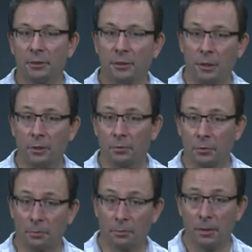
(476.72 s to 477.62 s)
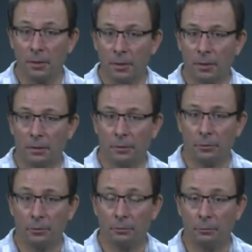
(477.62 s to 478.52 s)
it goes from
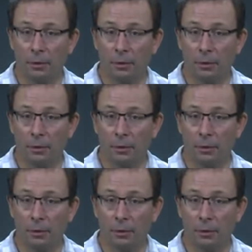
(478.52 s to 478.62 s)
sort of